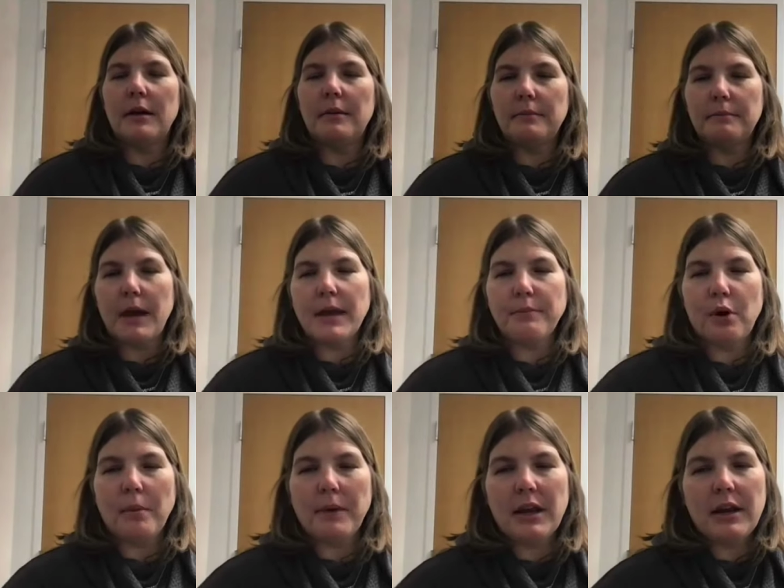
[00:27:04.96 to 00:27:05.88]
Mike
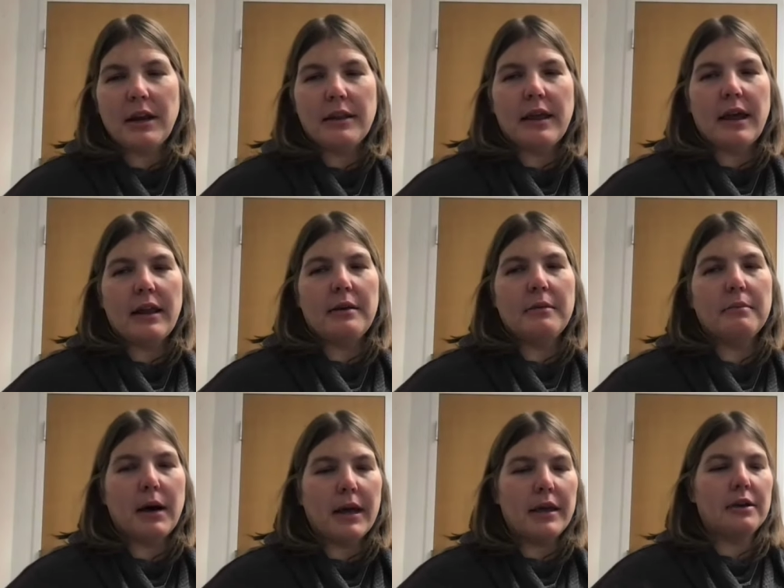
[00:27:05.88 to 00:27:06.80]
Portman and then
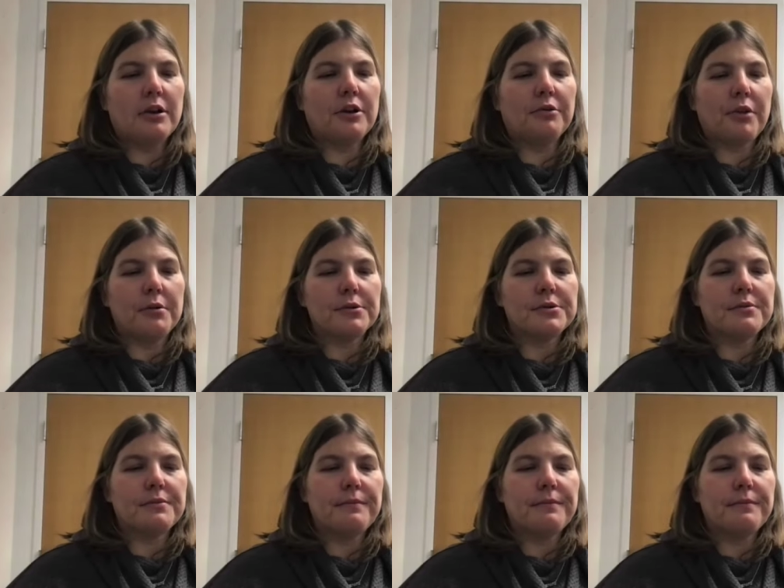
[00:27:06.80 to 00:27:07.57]
Mike Gross.